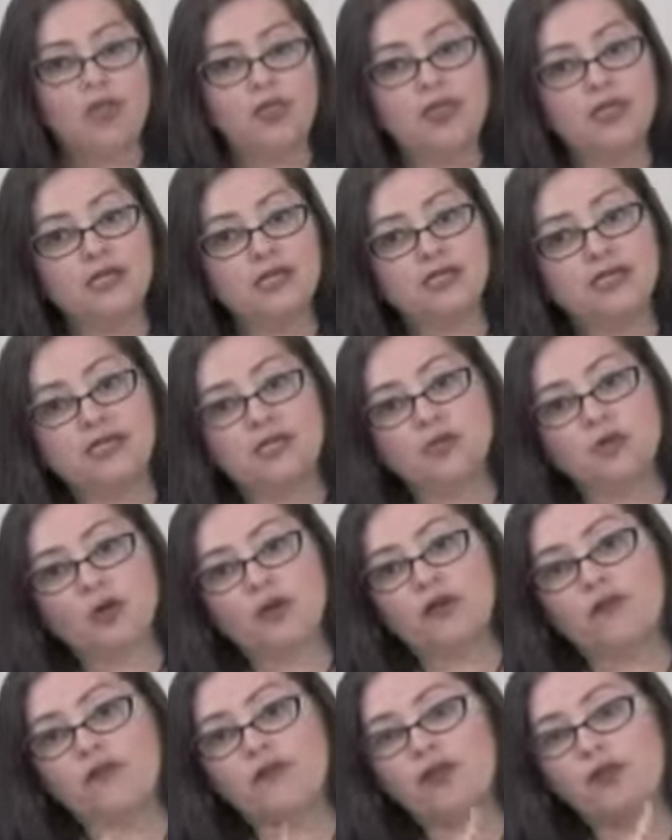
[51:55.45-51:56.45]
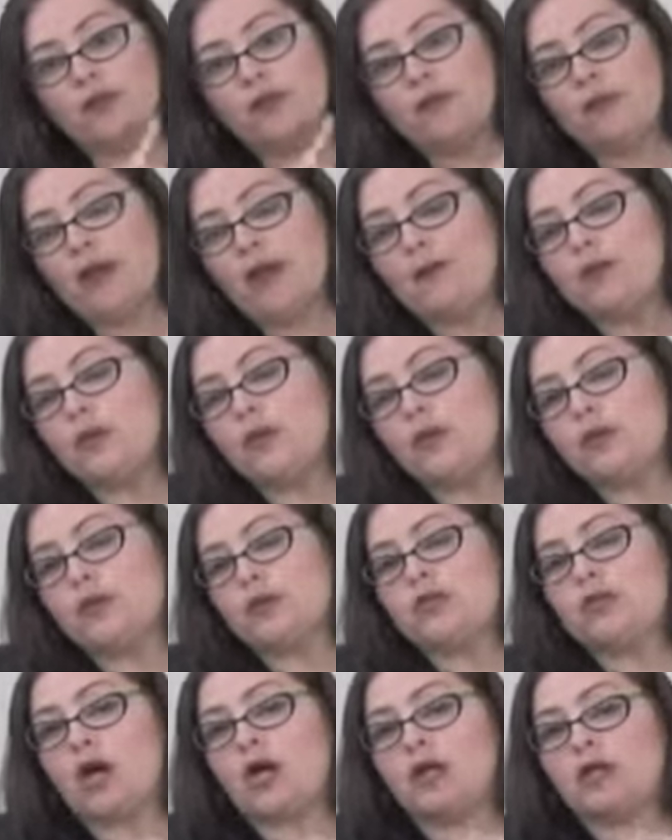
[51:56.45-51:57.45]
this is where, if you remember, we
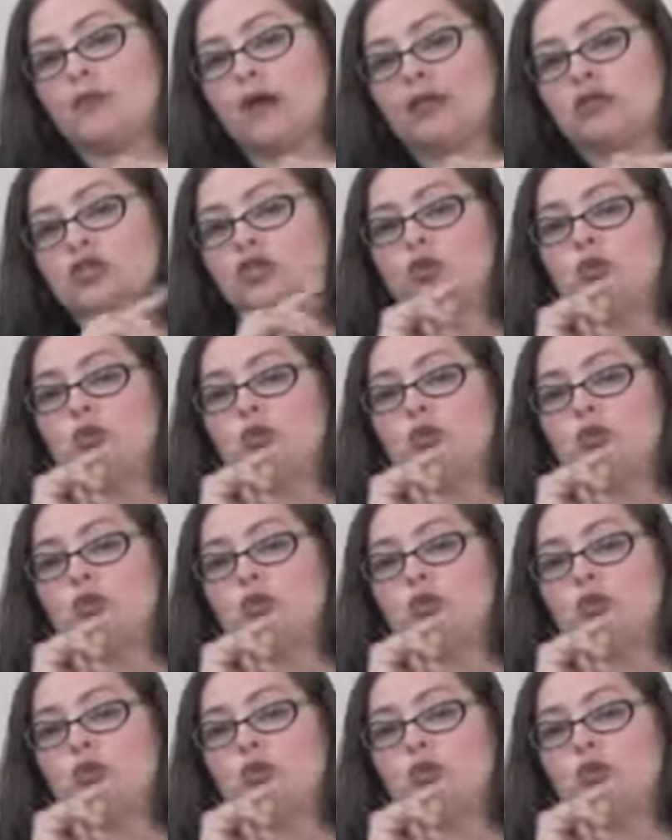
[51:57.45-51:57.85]
were talking about,